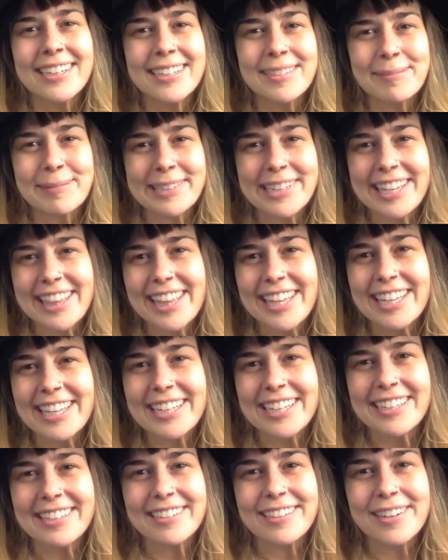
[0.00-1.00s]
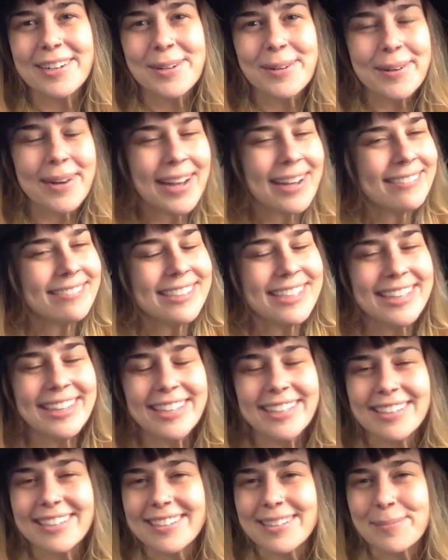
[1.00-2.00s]
Breathe in and know
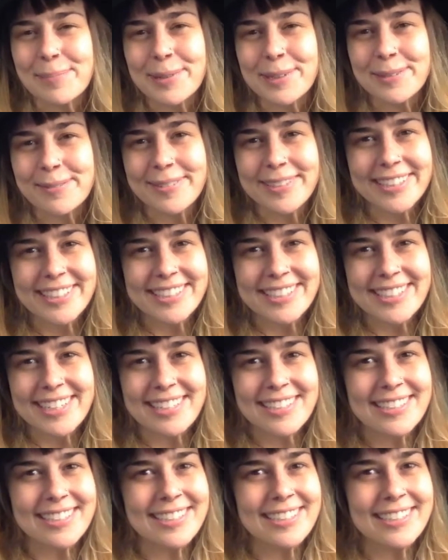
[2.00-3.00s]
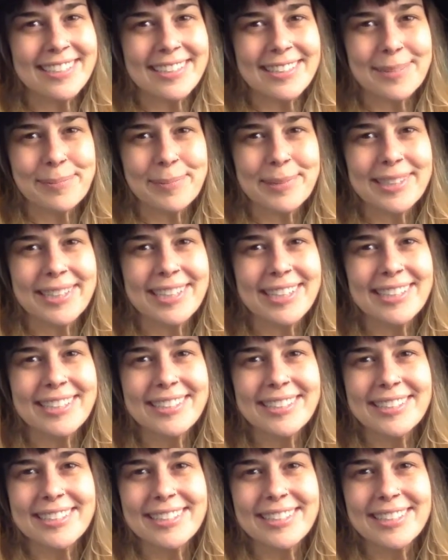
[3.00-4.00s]
everything is perfect and in its
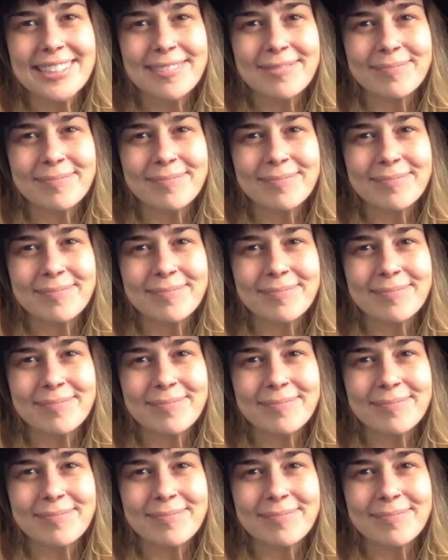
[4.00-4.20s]
place